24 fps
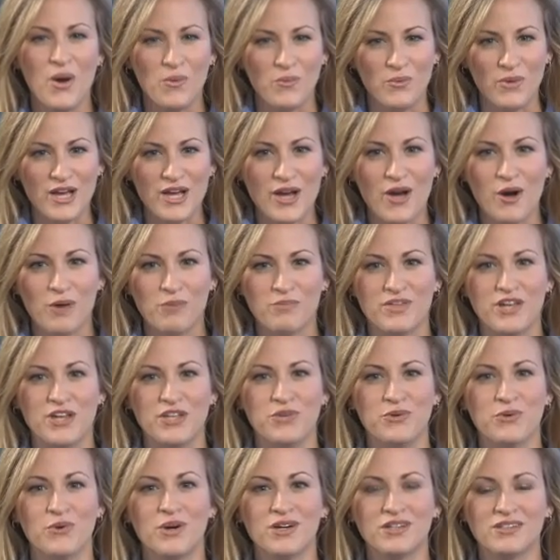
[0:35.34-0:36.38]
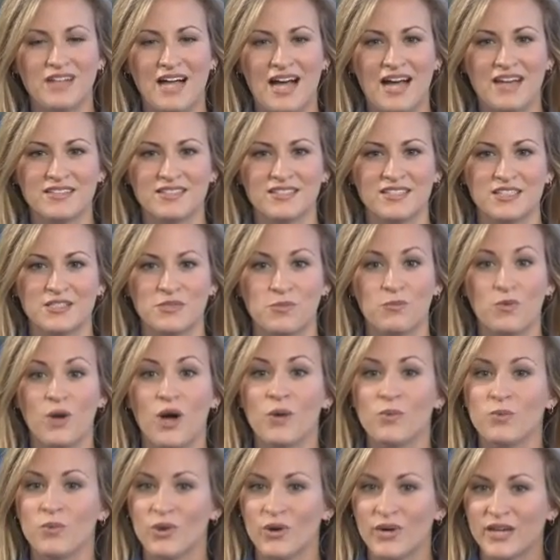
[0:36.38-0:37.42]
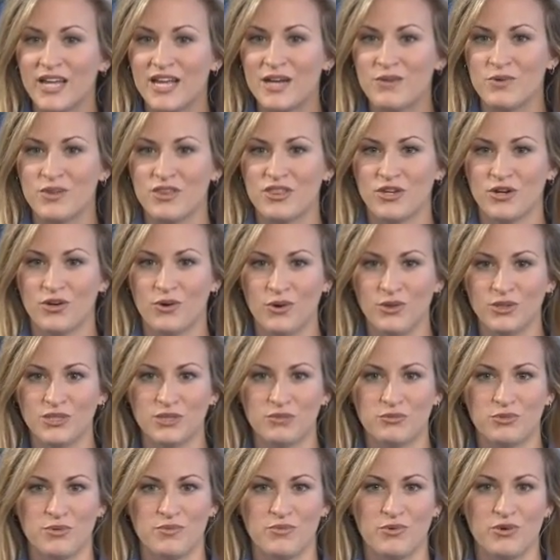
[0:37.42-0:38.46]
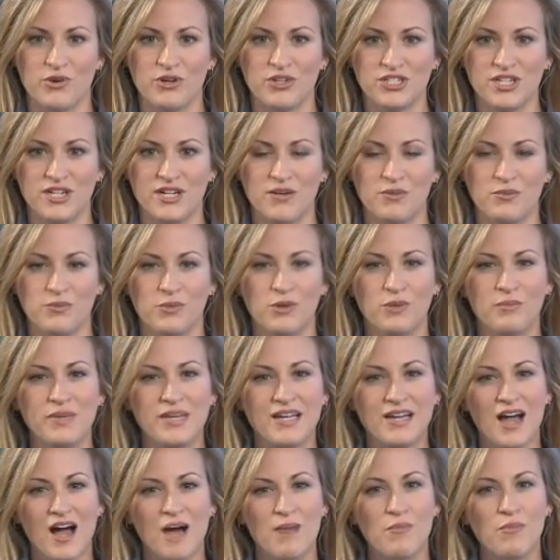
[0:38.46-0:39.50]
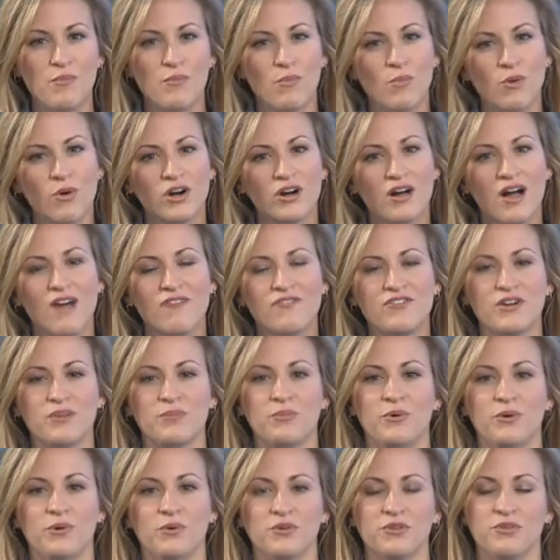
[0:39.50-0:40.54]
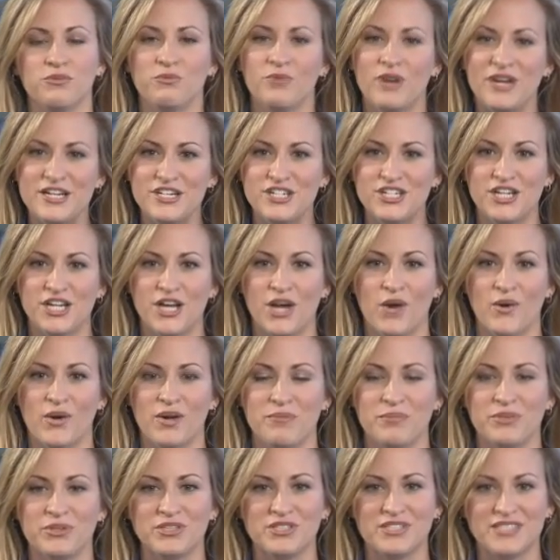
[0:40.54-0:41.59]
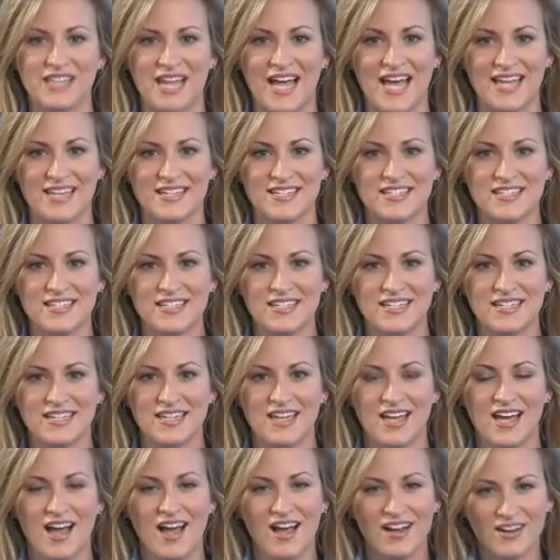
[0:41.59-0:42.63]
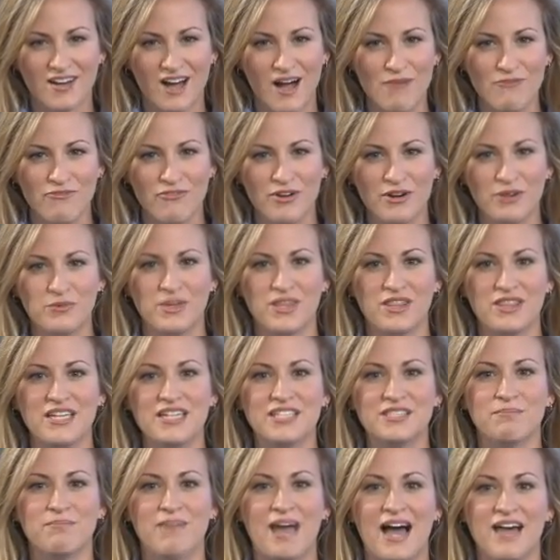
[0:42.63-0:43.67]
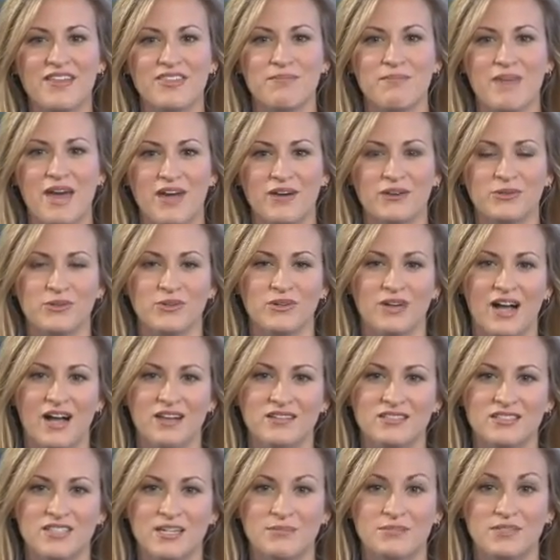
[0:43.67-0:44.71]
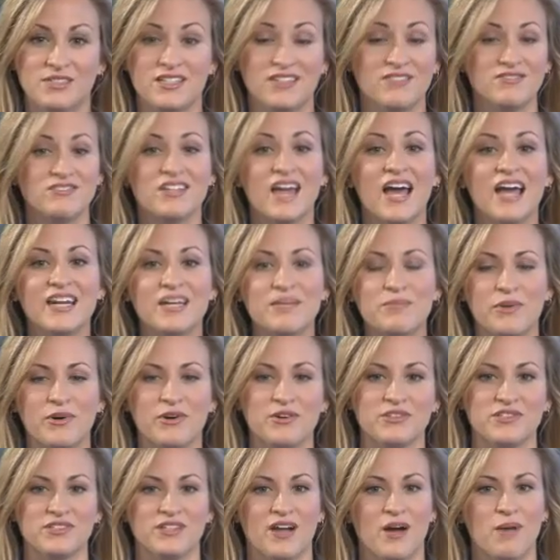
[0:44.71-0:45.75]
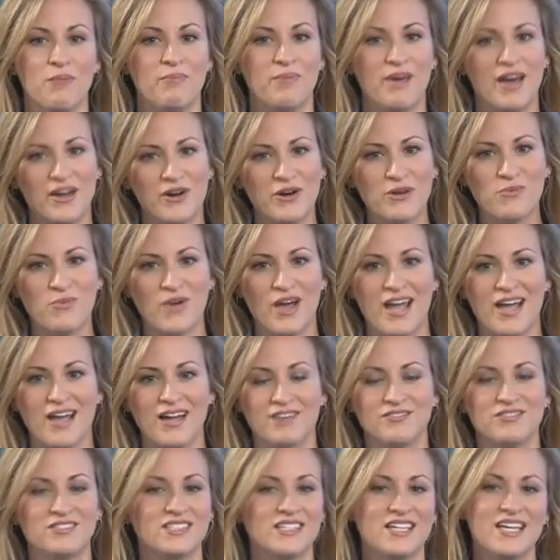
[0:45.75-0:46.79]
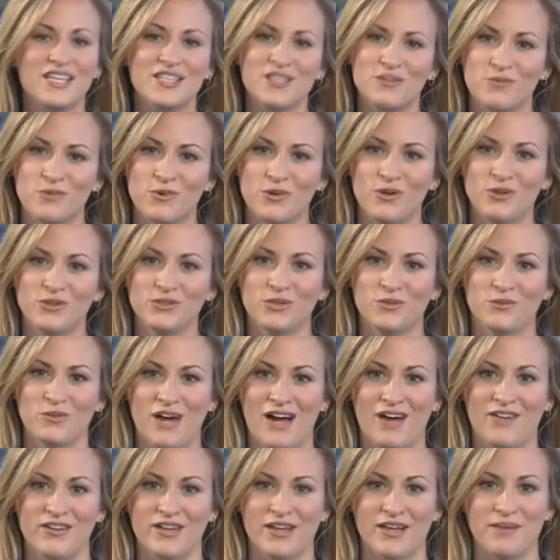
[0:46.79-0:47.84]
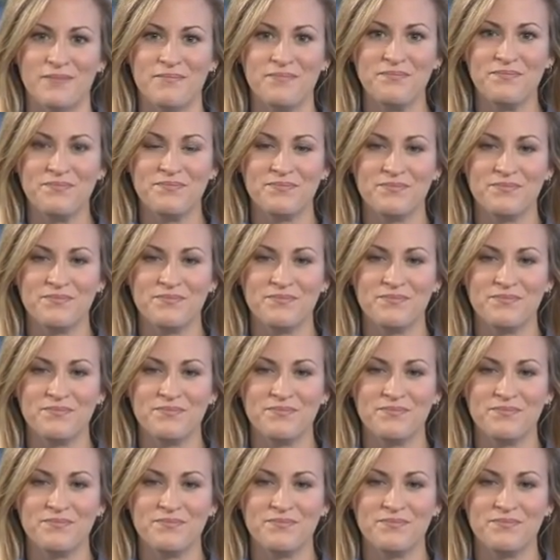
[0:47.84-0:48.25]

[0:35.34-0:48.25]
We hope that your classes, while working with the golden proportion, will become more comfortable with ratio and percent. Comfort with these mathematical concepts gives any person a better way of seeing the world around him.